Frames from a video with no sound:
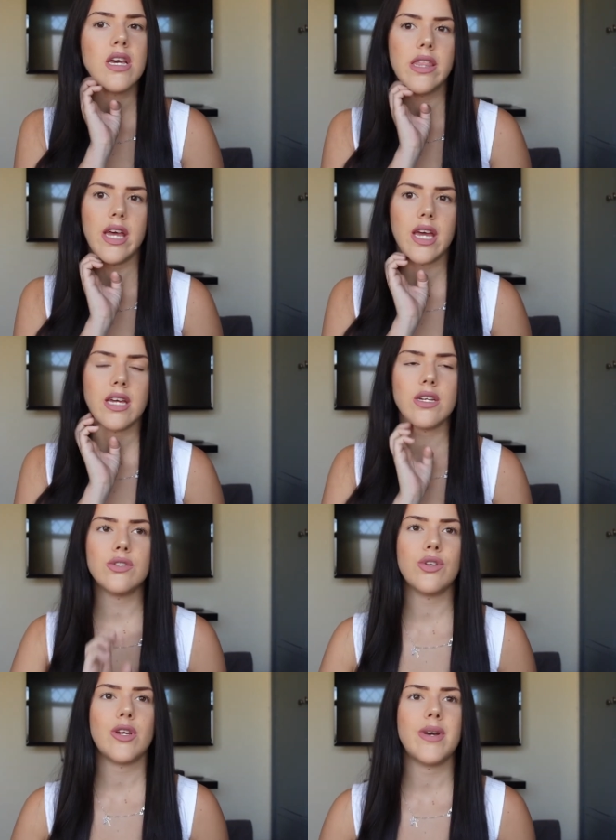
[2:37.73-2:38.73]
There
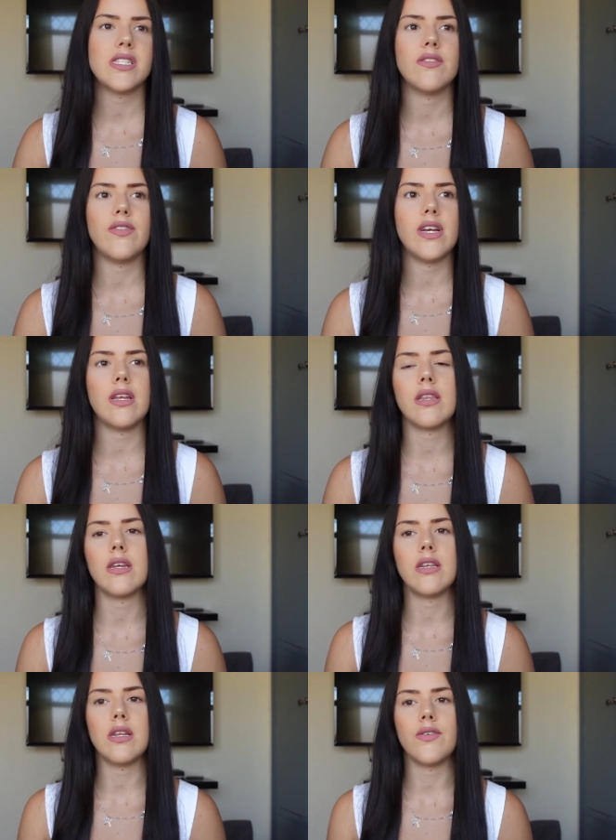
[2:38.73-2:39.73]
is no better feeling
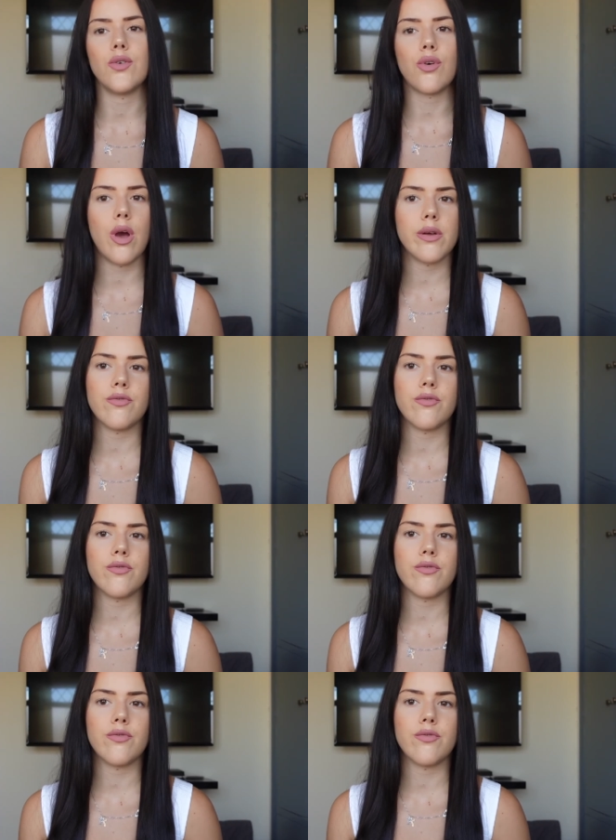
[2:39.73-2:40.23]
than if you're going